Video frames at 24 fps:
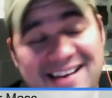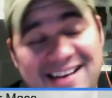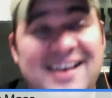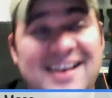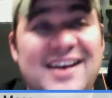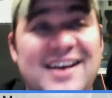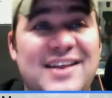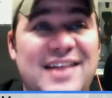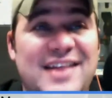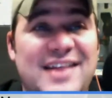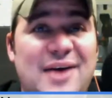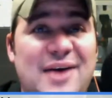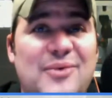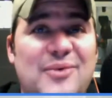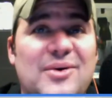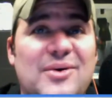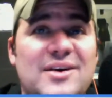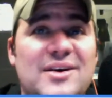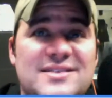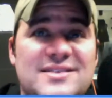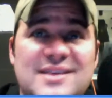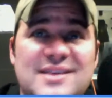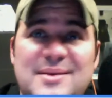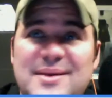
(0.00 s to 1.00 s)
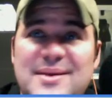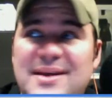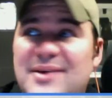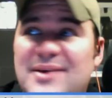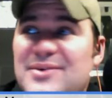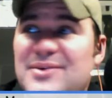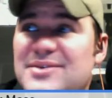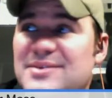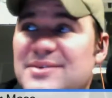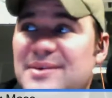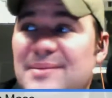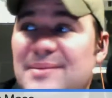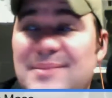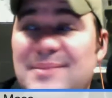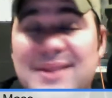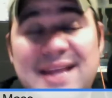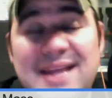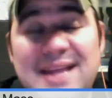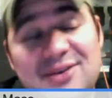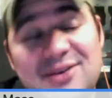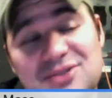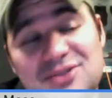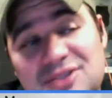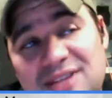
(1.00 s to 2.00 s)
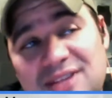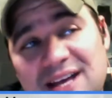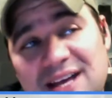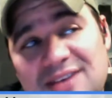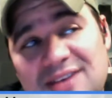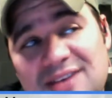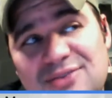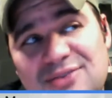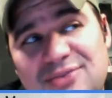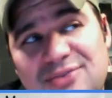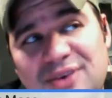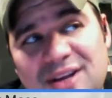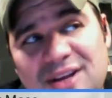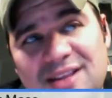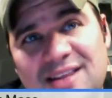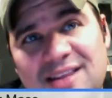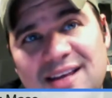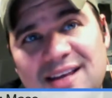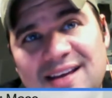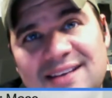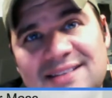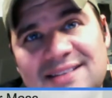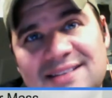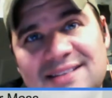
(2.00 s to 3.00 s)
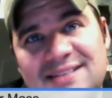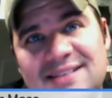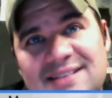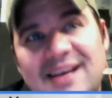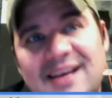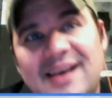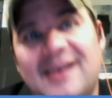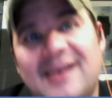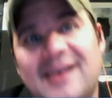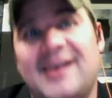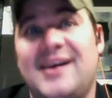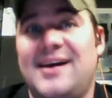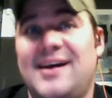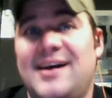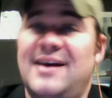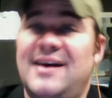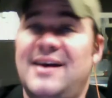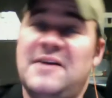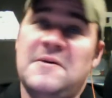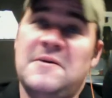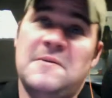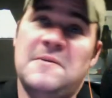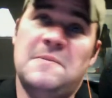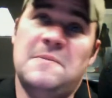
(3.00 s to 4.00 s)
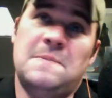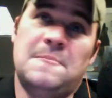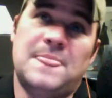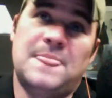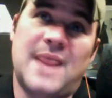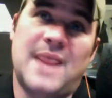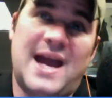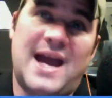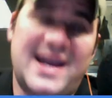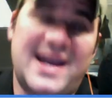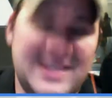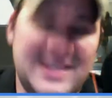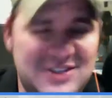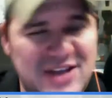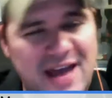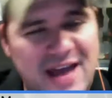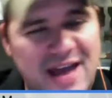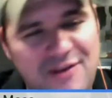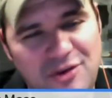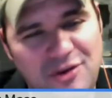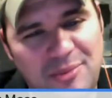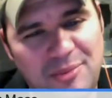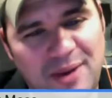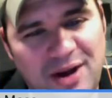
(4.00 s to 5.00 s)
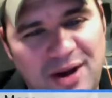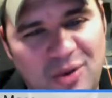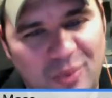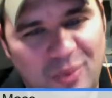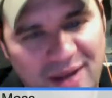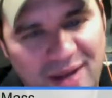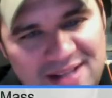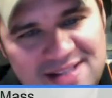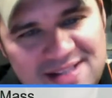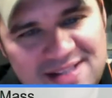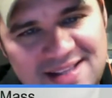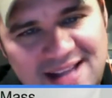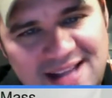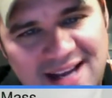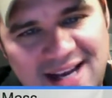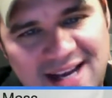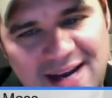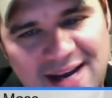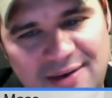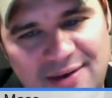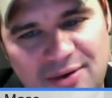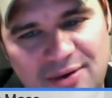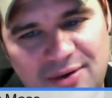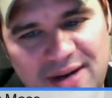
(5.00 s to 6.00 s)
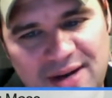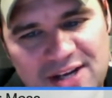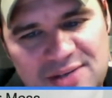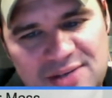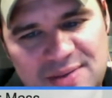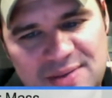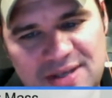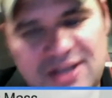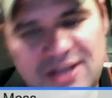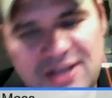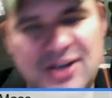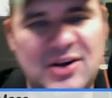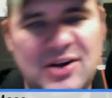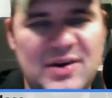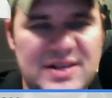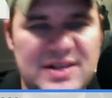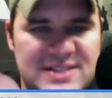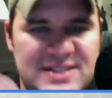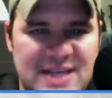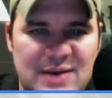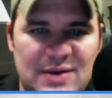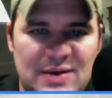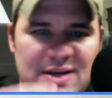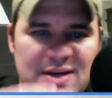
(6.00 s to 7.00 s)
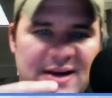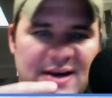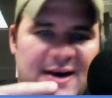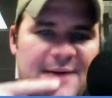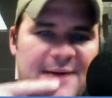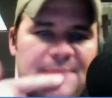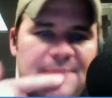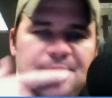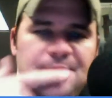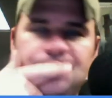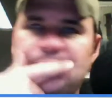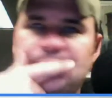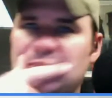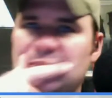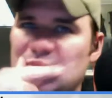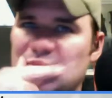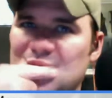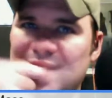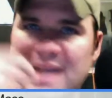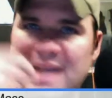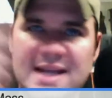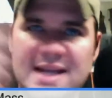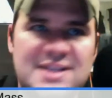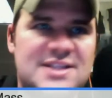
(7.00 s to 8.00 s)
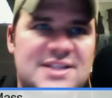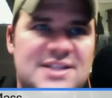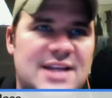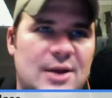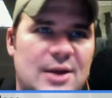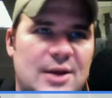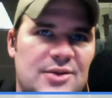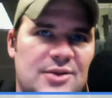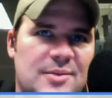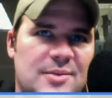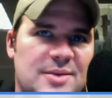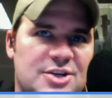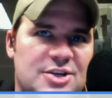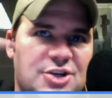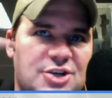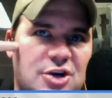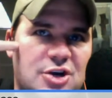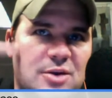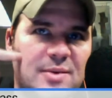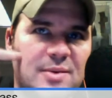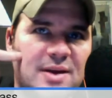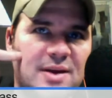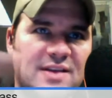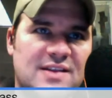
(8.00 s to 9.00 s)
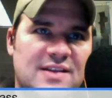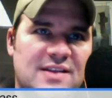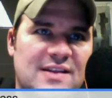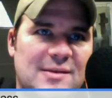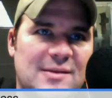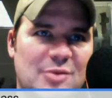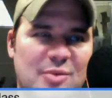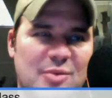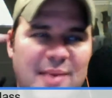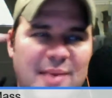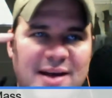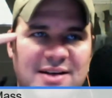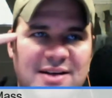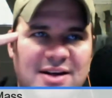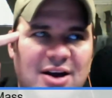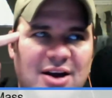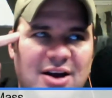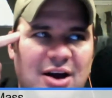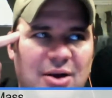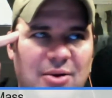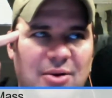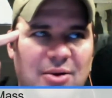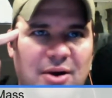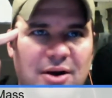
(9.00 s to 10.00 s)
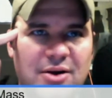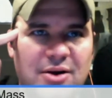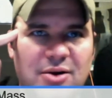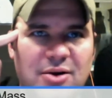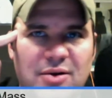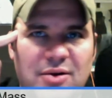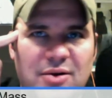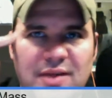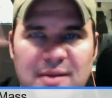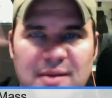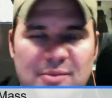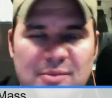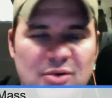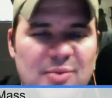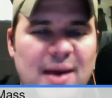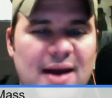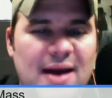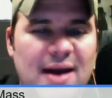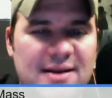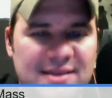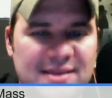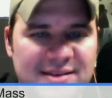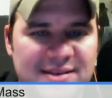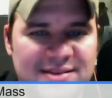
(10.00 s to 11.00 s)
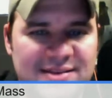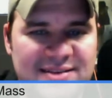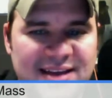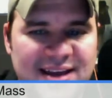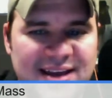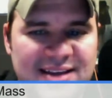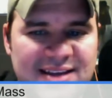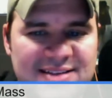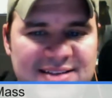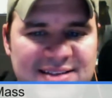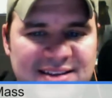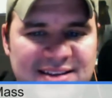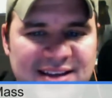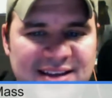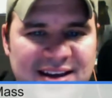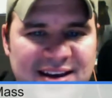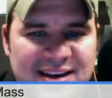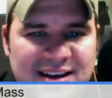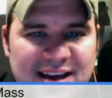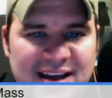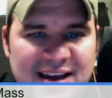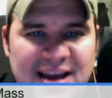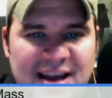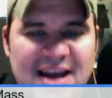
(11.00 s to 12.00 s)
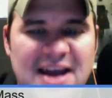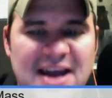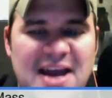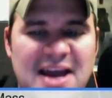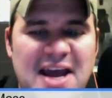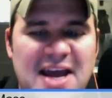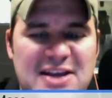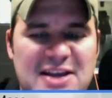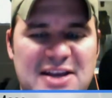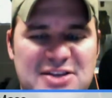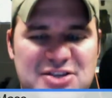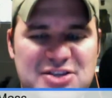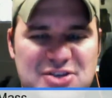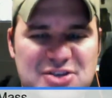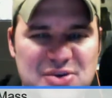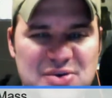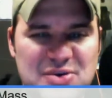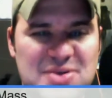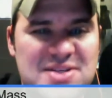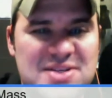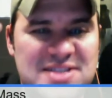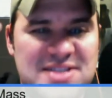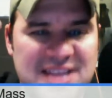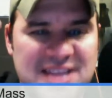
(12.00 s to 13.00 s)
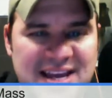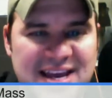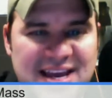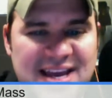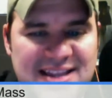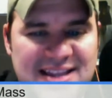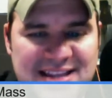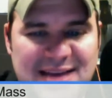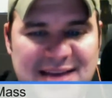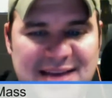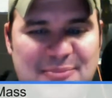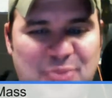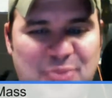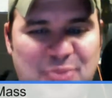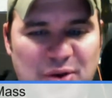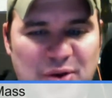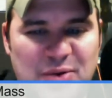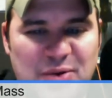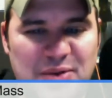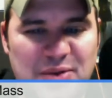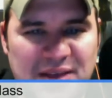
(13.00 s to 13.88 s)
that was the funny thing is, I guess everybody wins in that kind of arrangement, because they would come, they'd stay with them in Germany, and then they'd move back to Colorado, or they'd move back to the States, and then as soon as they hit that point where they